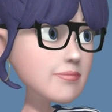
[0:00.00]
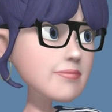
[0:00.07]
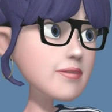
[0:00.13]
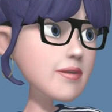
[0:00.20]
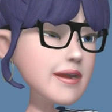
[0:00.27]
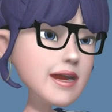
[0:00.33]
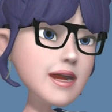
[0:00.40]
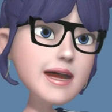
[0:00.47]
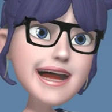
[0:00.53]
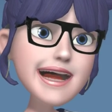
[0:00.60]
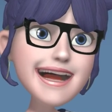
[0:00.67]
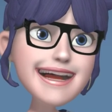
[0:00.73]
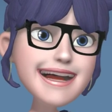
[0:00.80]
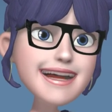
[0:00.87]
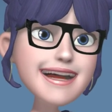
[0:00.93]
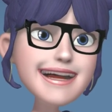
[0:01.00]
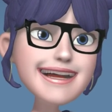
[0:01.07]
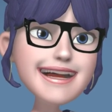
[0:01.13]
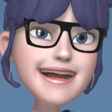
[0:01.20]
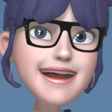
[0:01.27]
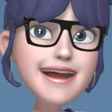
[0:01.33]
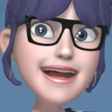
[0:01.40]
So yes, there's
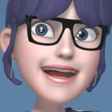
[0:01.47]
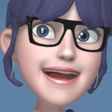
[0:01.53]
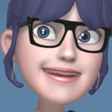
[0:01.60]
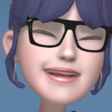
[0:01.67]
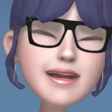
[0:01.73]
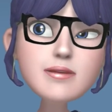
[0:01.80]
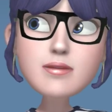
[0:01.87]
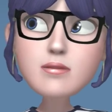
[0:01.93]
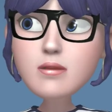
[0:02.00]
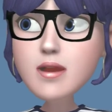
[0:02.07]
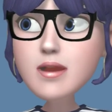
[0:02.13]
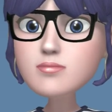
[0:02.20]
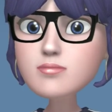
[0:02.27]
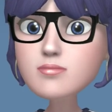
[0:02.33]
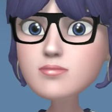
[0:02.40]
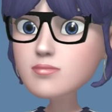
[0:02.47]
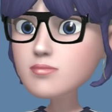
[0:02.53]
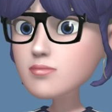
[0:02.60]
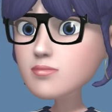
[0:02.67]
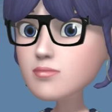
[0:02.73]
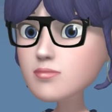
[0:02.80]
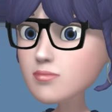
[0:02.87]
a difference between
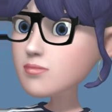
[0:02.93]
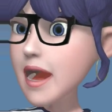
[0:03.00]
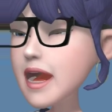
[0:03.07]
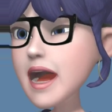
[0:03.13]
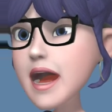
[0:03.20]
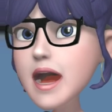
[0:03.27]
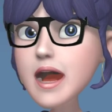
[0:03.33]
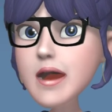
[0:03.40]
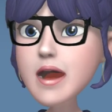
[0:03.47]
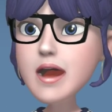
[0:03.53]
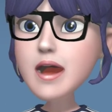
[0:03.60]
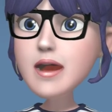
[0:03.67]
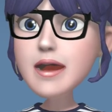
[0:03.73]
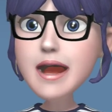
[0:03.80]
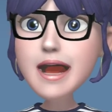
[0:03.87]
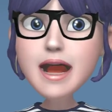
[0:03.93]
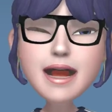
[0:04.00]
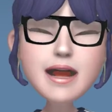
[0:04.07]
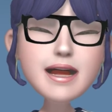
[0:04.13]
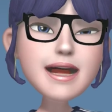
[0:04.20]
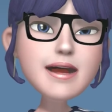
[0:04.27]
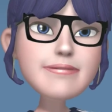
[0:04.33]
being addicted
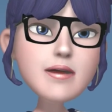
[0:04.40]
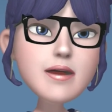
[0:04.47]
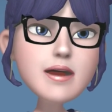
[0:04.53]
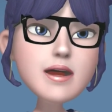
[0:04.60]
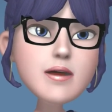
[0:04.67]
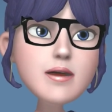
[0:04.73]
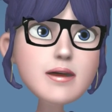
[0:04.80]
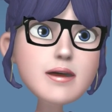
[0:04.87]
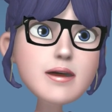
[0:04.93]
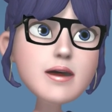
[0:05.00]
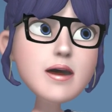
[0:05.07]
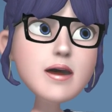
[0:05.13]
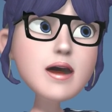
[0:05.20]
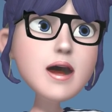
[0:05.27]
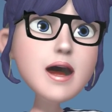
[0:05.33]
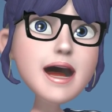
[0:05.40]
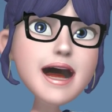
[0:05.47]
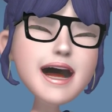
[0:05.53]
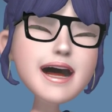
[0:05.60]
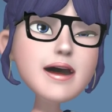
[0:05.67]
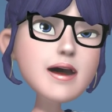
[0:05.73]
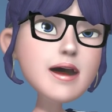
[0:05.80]
to something
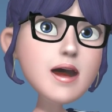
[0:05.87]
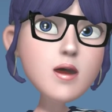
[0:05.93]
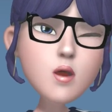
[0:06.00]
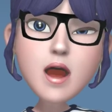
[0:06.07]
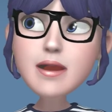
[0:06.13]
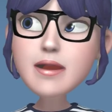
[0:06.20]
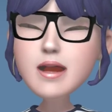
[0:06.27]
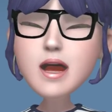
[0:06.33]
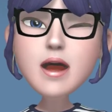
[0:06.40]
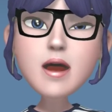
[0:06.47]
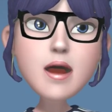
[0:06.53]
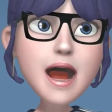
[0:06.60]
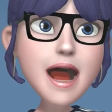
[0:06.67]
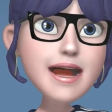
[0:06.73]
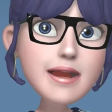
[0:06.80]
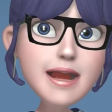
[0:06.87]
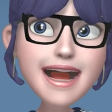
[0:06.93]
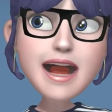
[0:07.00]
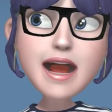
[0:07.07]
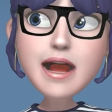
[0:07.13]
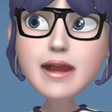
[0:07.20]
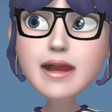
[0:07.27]
and just craving it and having to
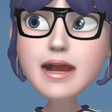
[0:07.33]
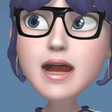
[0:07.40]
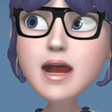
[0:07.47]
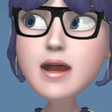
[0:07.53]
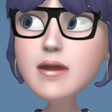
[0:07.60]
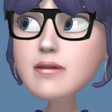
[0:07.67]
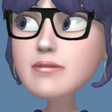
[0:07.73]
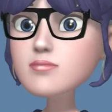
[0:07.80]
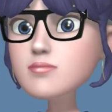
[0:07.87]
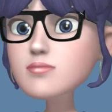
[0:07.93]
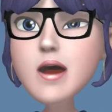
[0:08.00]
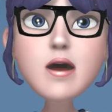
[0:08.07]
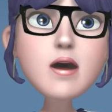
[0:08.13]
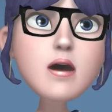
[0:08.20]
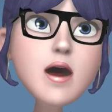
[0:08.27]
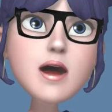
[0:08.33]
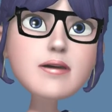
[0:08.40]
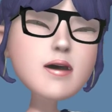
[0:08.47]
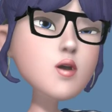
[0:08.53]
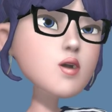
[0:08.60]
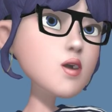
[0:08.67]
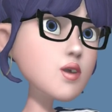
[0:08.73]
have it, you have
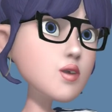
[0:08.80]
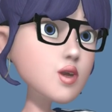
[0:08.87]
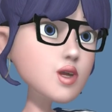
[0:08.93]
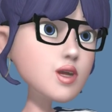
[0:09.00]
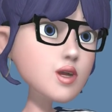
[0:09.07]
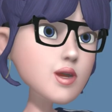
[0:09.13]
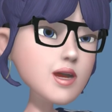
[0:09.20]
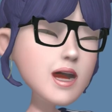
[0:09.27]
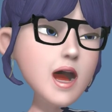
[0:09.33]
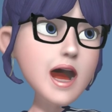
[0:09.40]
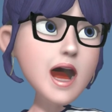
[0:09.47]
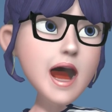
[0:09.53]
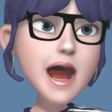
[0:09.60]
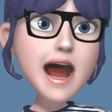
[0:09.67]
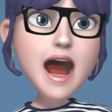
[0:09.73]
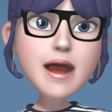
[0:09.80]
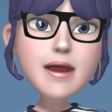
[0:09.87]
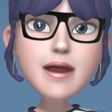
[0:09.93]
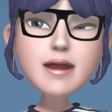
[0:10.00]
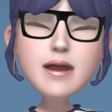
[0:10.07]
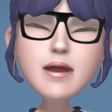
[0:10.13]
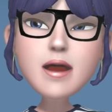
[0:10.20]
no control. And
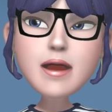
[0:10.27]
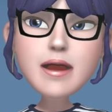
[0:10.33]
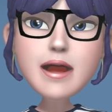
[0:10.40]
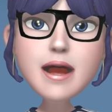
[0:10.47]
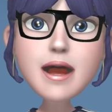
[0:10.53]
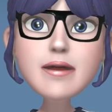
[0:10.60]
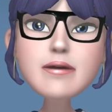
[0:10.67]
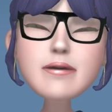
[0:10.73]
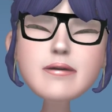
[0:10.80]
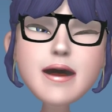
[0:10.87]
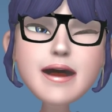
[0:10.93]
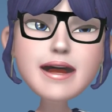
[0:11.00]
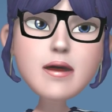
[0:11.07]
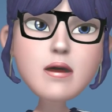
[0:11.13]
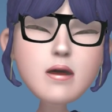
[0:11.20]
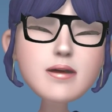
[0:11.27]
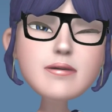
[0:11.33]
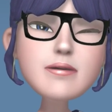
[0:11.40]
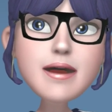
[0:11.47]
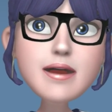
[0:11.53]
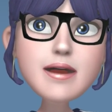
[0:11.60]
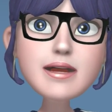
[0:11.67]
then there's a physical
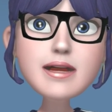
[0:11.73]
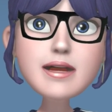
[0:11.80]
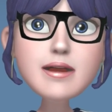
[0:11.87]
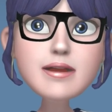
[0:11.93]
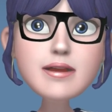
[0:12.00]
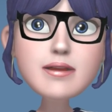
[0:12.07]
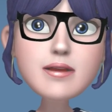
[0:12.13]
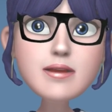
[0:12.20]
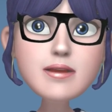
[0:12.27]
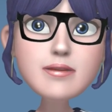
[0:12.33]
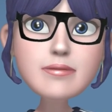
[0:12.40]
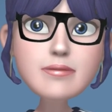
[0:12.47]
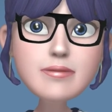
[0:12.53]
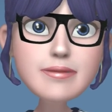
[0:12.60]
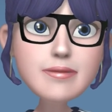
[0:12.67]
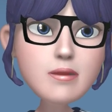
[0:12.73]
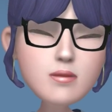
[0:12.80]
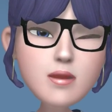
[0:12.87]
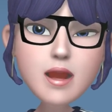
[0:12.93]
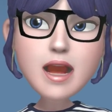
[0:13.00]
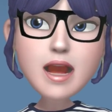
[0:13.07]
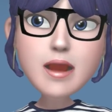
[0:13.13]
dependence
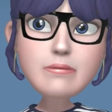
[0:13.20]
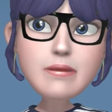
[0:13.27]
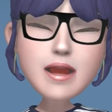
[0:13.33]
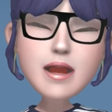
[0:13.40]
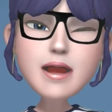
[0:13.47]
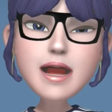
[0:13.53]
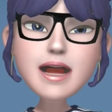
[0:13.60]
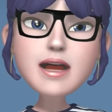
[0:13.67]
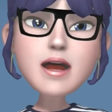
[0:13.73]
where your body